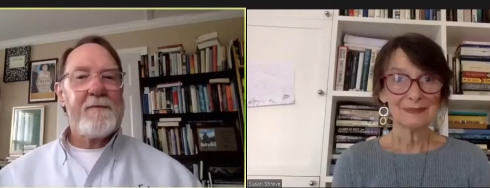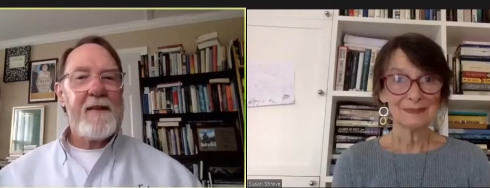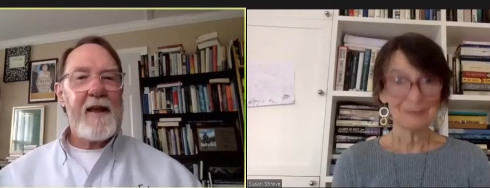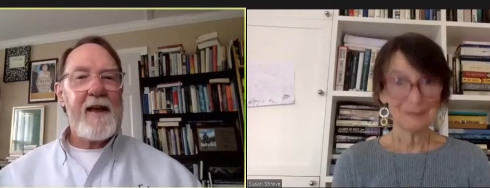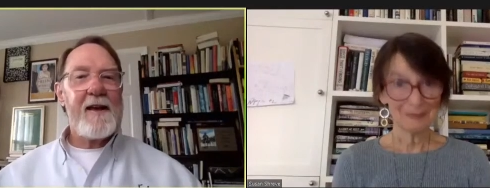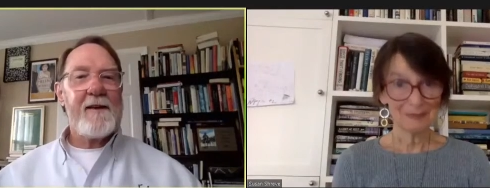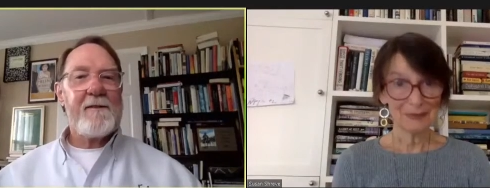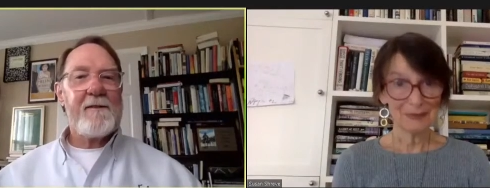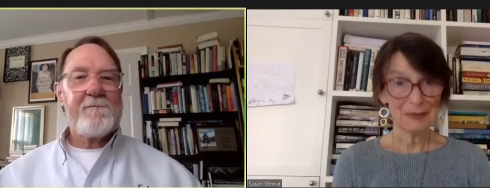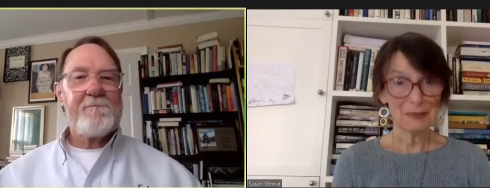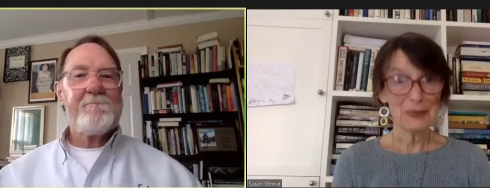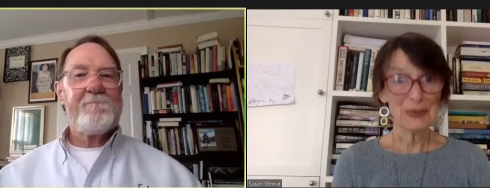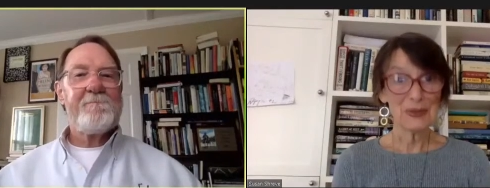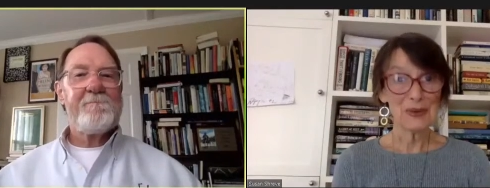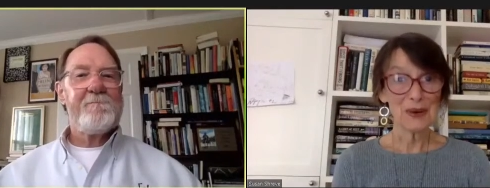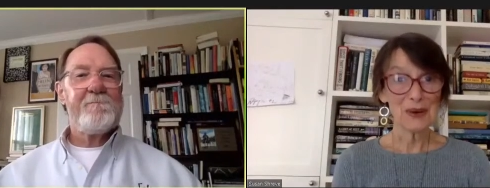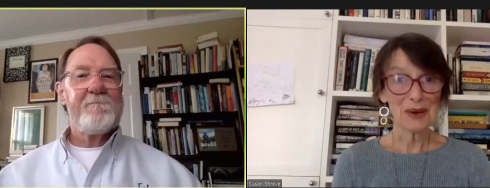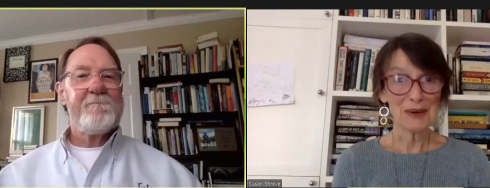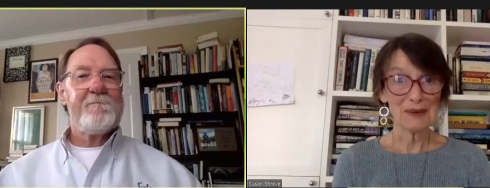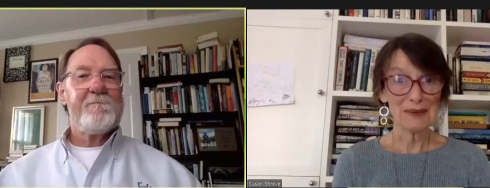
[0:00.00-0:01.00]
Speaker 1: Yeah.
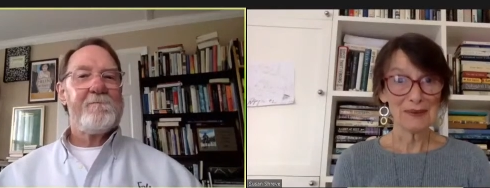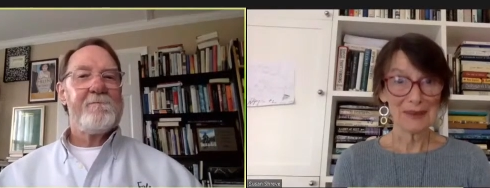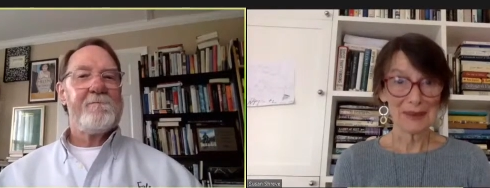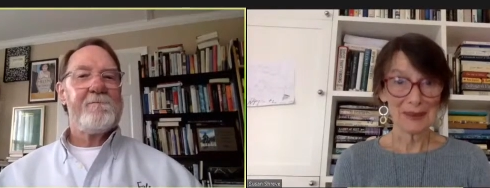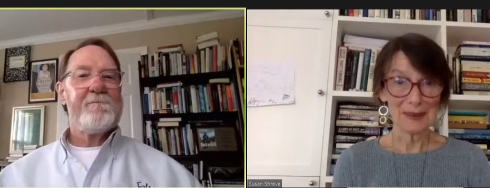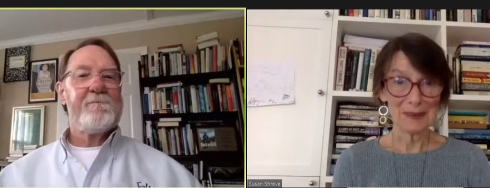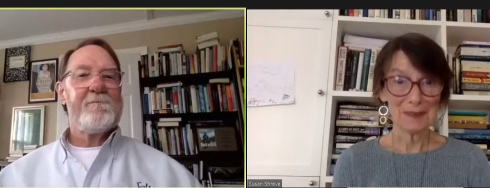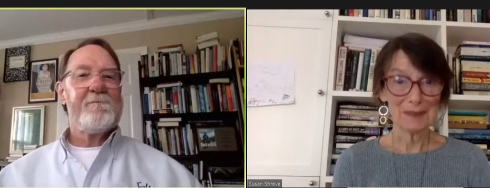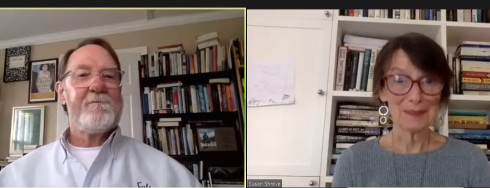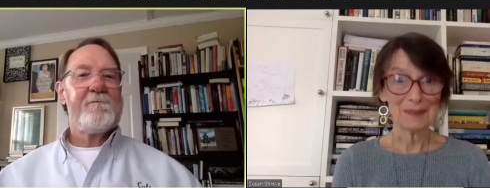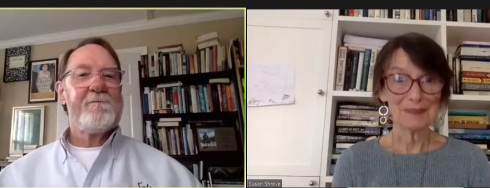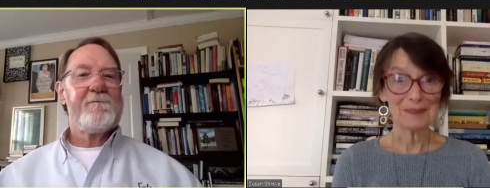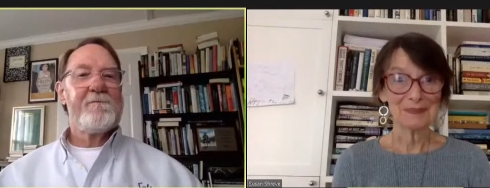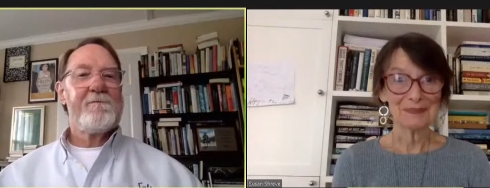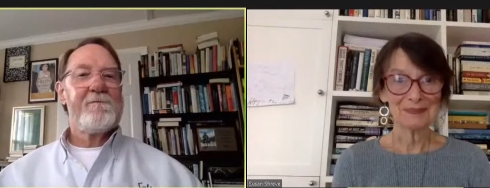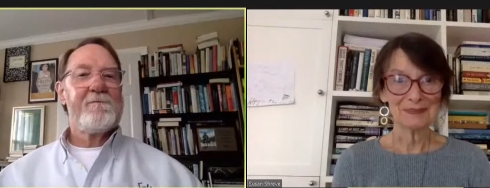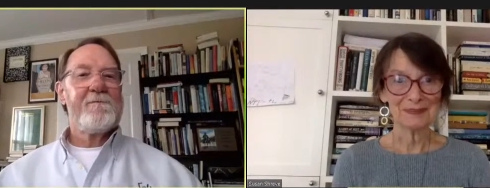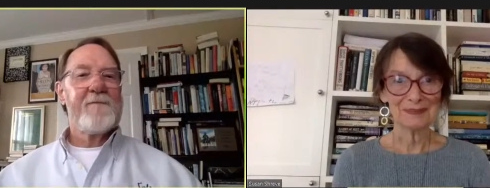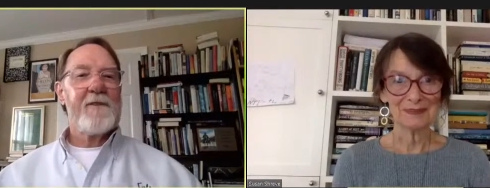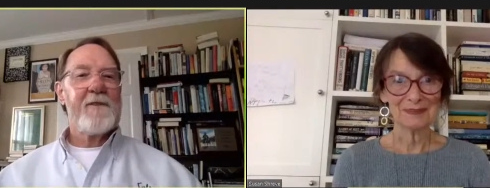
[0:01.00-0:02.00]
Great fun.
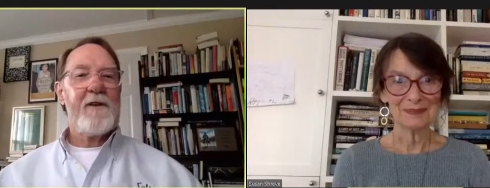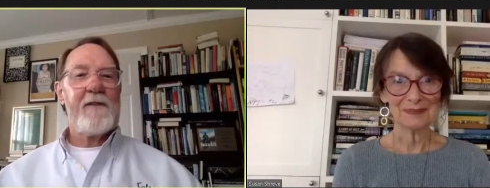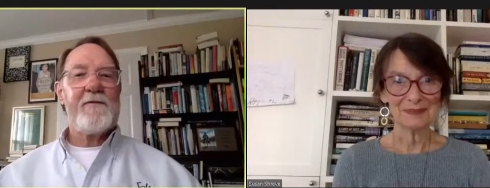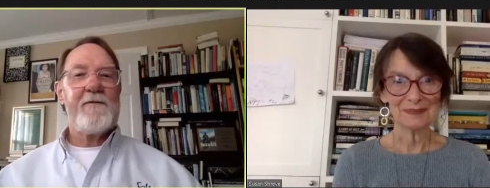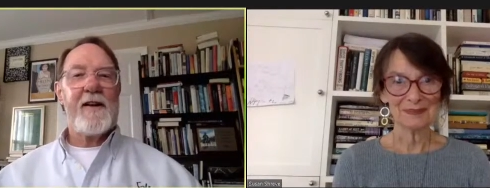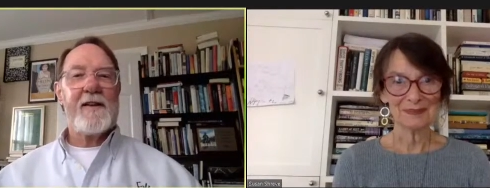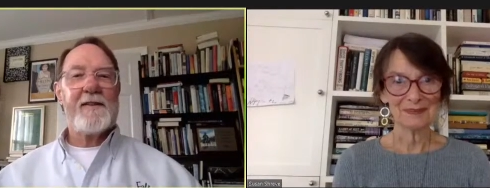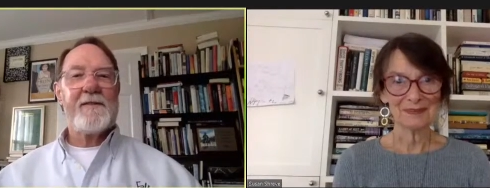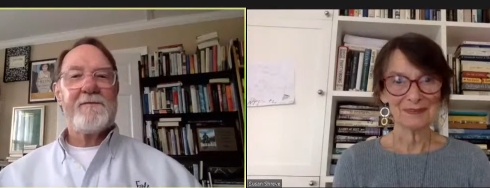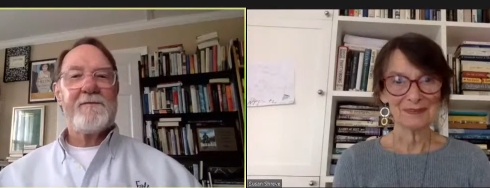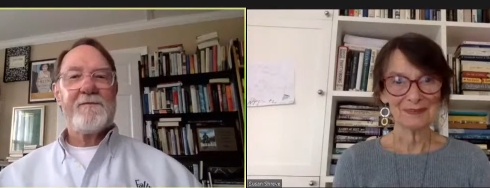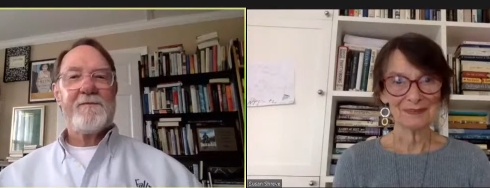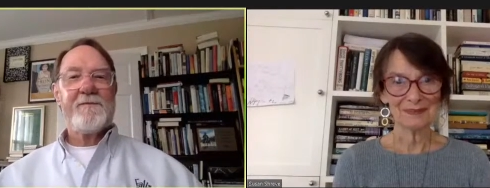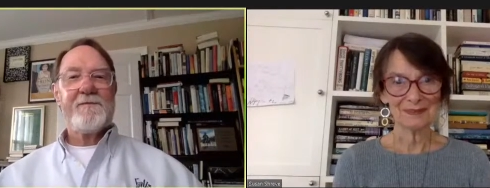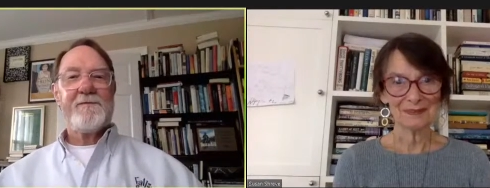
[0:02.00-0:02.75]
Great fun.